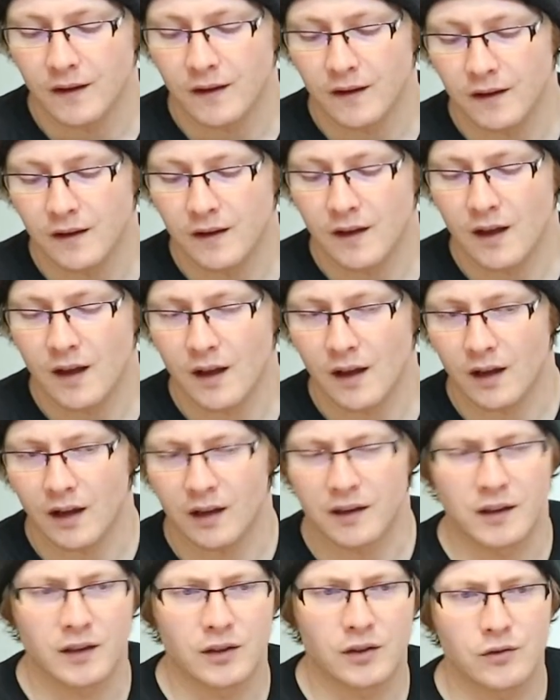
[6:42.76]
yeah,
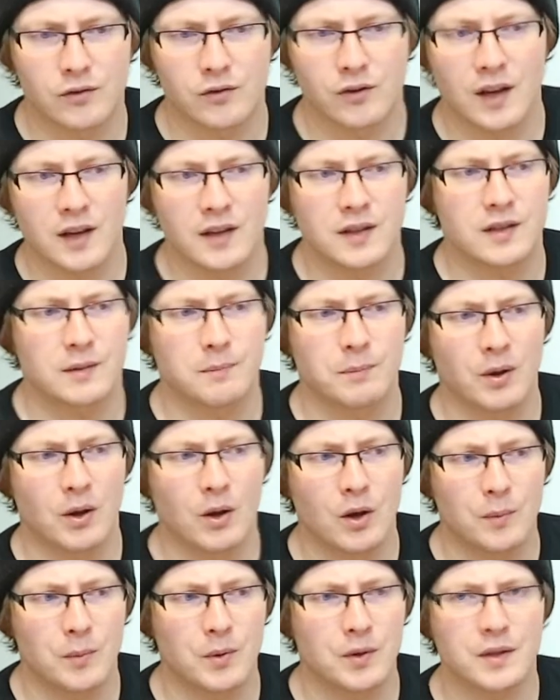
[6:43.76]
and it creates
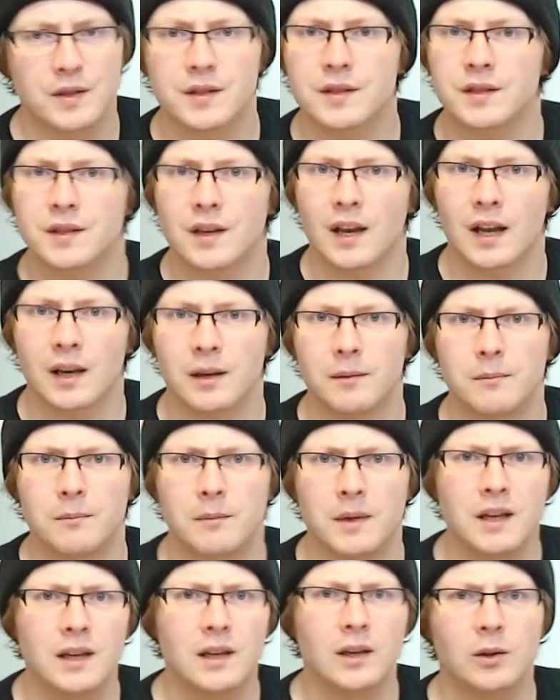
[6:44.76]
purpose and
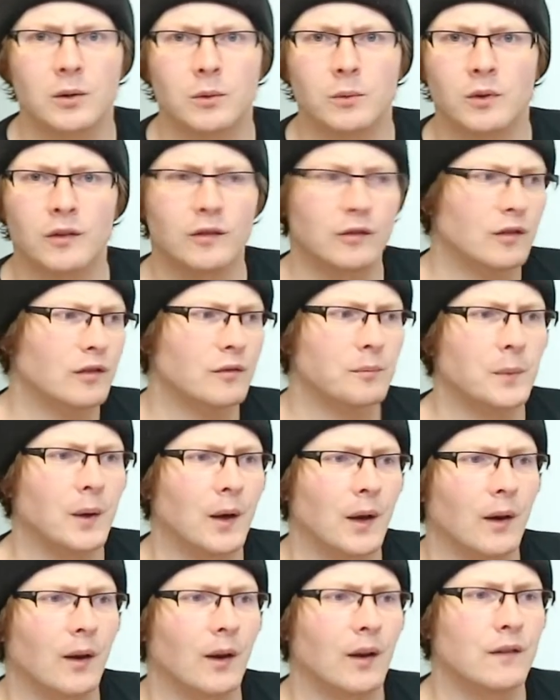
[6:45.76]
meaning within
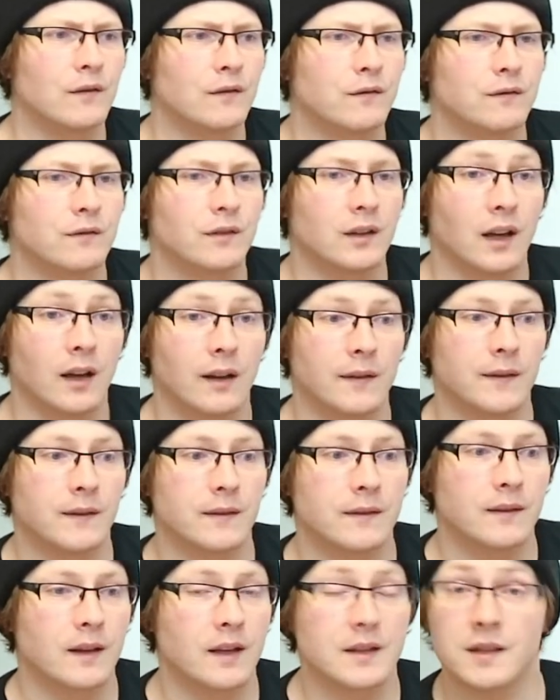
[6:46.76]
my life,
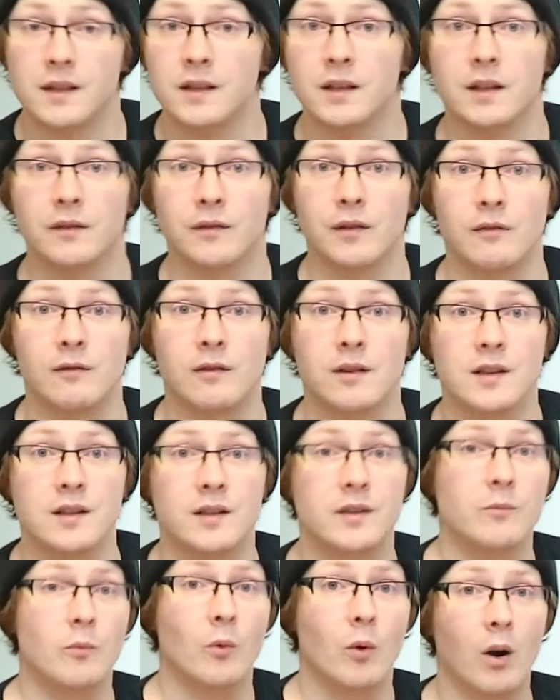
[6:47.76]
and that's another
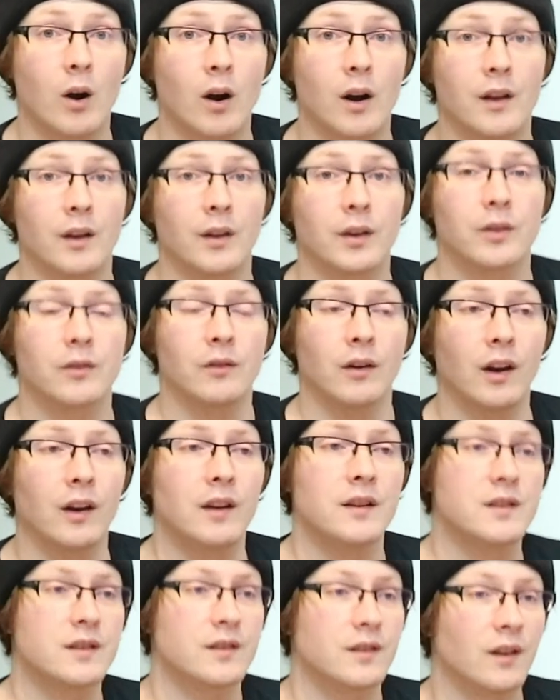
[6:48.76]
reason why I
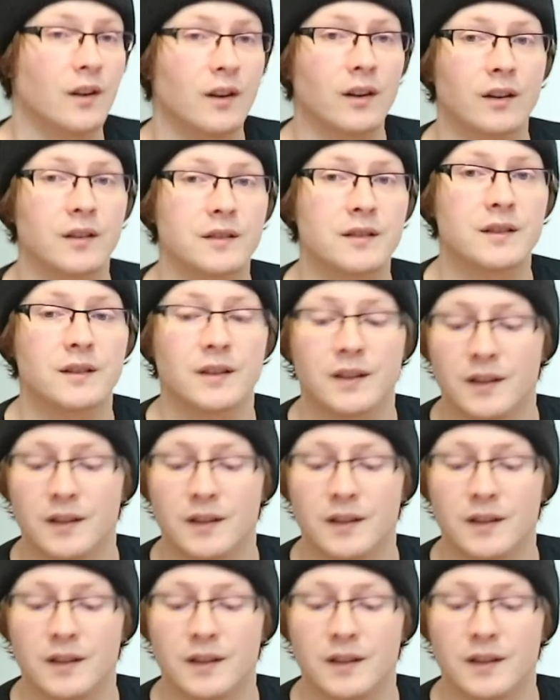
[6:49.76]
create art.